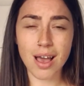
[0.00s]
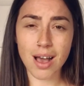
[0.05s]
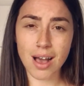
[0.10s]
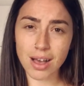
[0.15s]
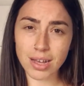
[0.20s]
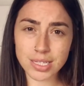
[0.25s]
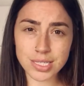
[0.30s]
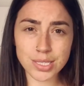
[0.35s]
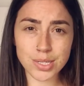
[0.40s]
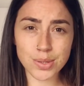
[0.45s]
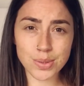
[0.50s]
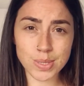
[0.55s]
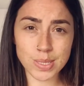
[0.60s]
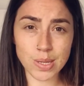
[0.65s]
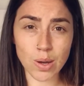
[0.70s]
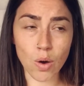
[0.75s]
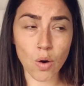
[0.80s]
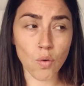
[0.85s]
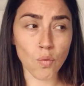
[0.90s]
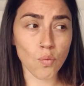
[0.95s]
ask
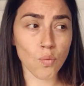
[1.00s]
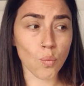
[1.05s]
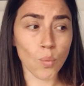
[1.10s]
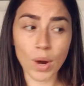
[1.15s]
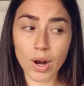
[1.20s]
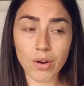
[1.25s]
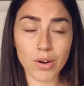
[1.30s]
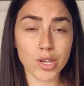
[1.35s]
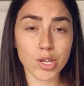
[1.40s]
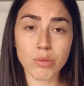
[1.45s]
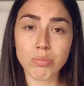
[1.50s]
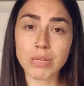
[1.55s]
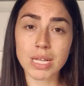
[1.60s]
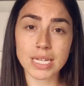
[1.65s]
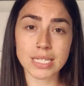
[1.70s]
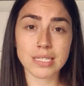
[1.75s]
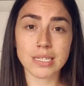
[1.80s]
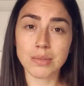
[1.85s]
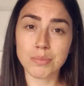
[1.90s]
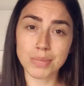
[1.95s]
yourself, where are you
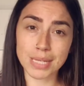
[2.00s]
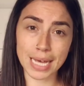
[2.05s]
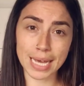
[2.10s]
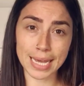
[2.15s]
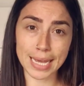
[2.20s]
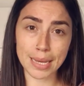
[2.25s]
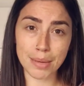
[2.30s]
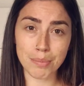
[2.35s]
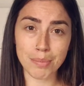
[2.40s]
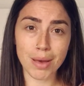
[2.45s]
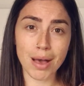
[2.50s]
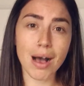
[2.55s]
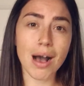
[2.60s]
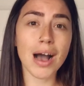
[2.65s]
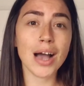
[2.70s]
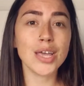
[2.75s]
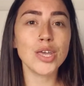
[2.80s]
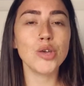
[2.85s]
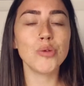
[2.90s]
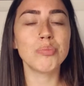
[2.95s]
placing blame?
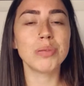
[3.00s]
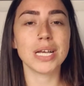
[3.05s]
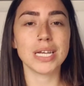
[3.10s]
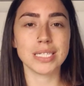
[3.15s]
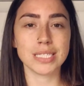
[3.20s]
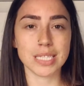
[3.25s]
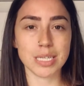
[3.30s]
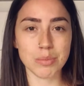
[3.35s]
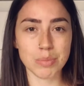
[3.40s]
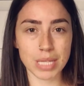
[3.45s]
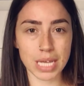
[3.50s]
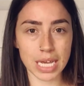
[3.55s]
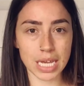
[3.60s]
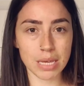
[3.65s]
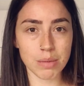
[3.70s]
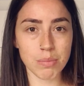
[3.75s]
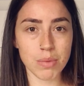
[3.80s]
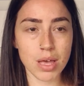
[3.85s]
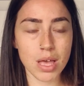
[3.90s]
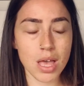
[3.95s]
Are you placing
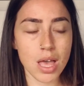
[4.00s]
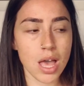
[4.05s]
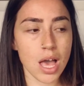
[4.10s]
blame?